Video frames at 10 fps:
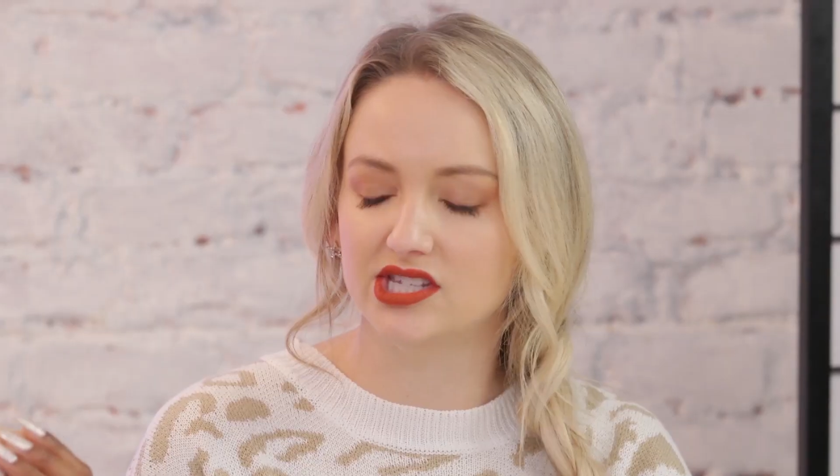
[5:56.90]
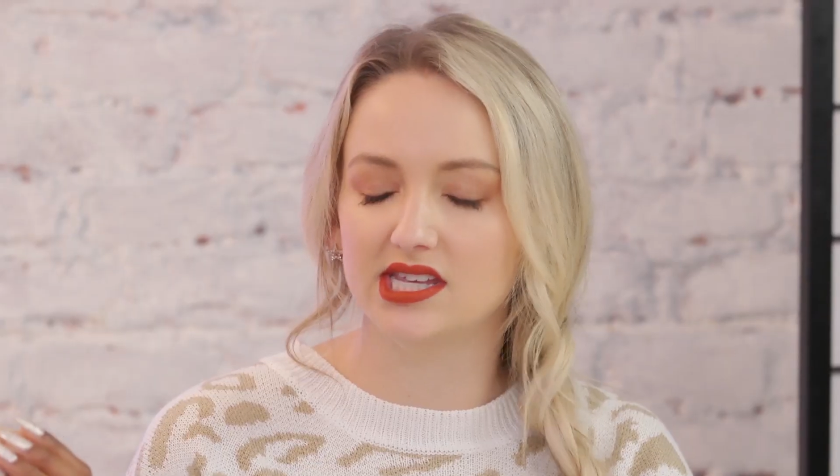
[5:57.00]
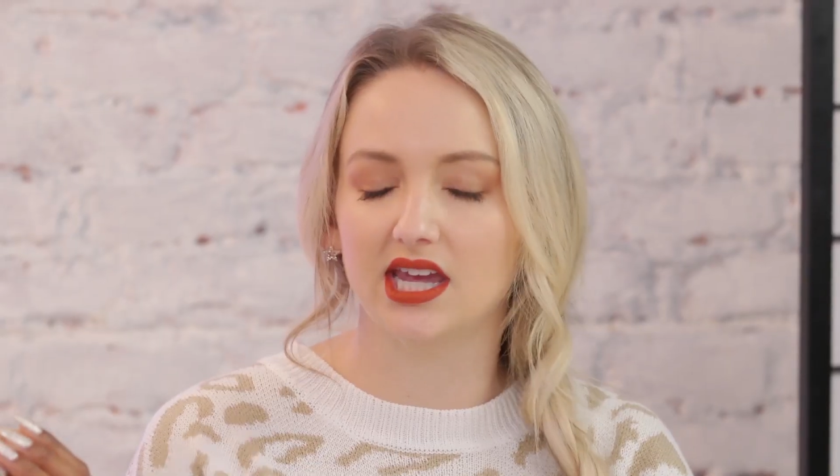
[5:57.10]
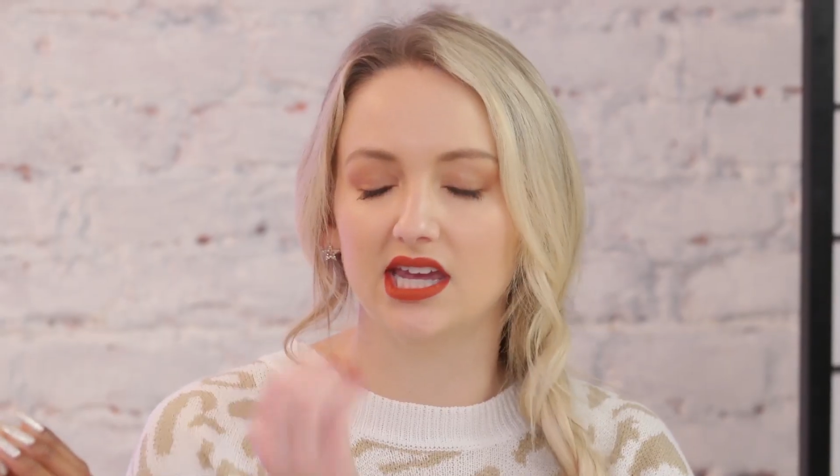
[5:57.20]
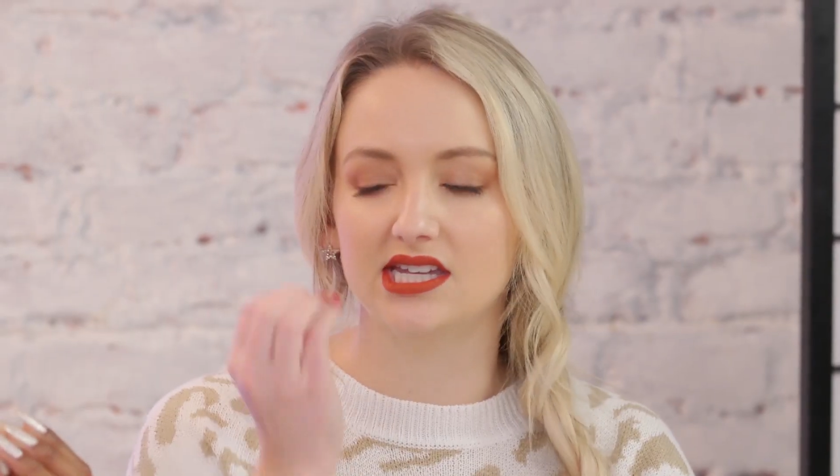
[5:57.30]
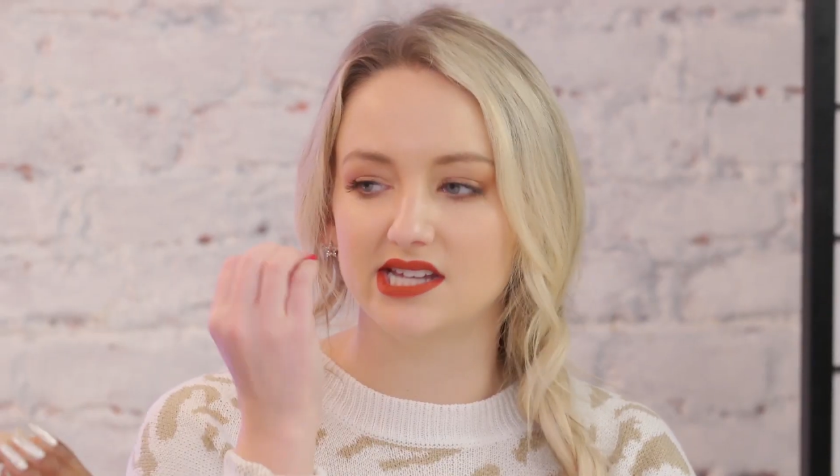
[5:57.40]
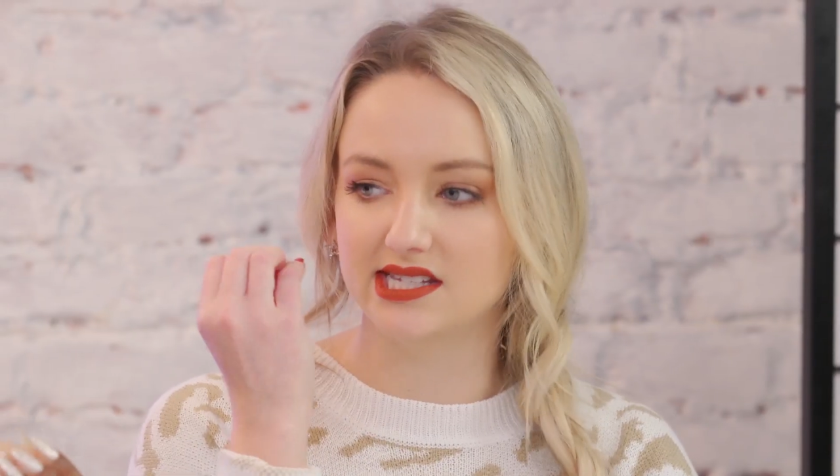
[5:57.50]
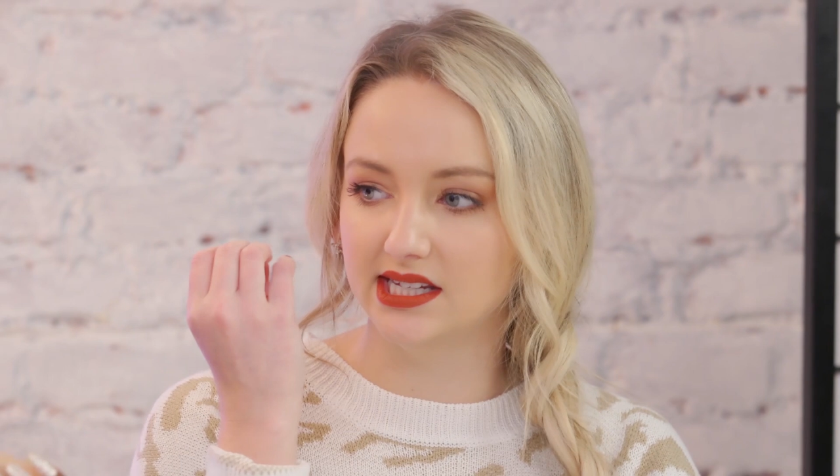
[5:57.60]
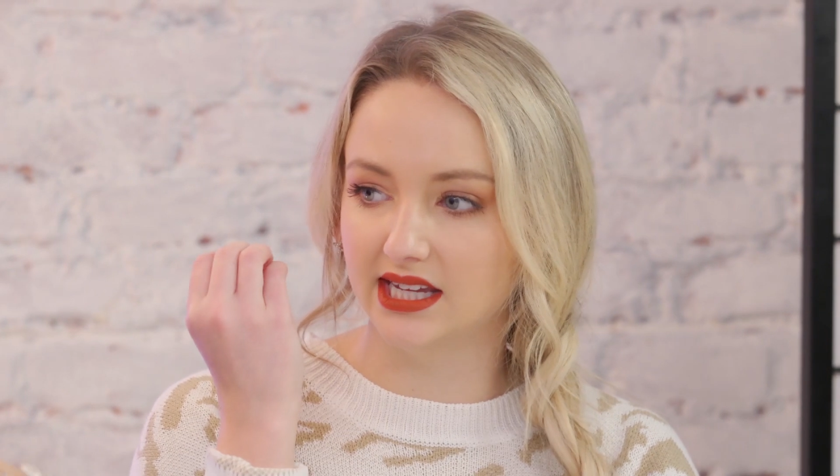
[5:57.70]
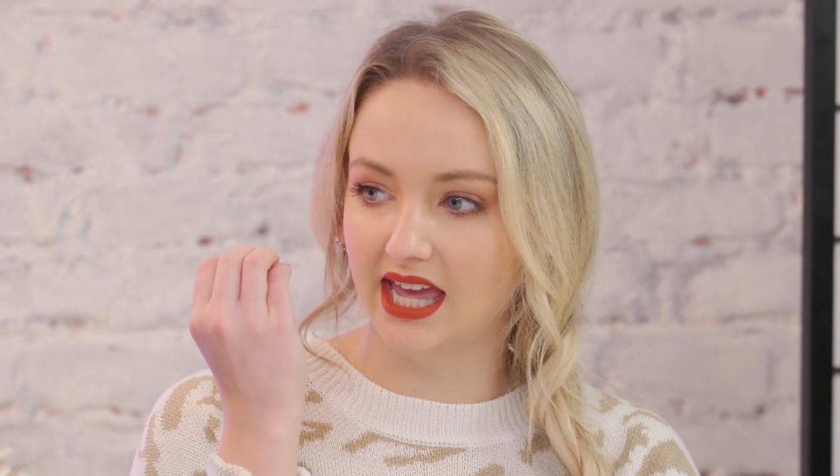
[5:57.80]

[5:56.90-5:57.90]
It just like, it doesn't